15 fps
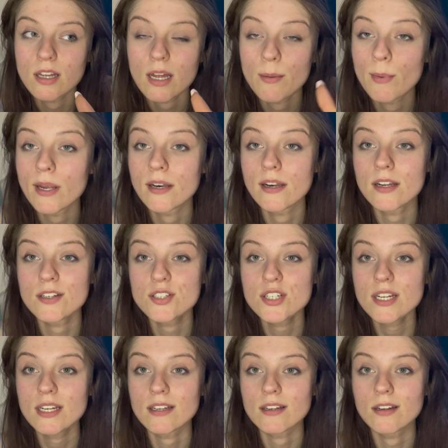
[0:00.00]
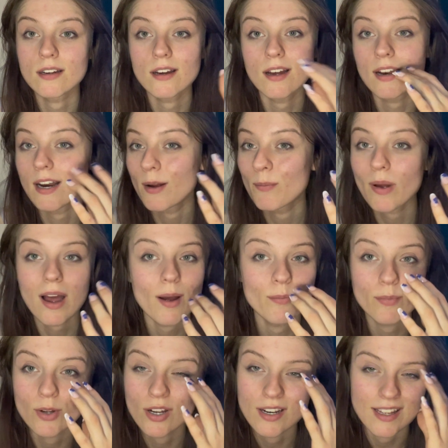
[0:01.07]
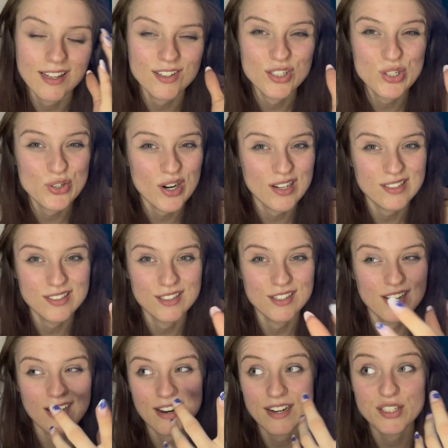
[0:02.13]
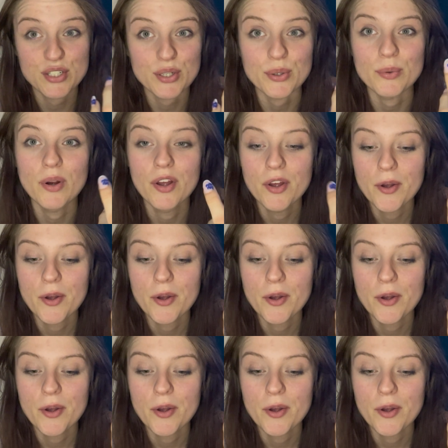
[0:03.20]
I'm ADHD and I'm gonna get distracted, and I do.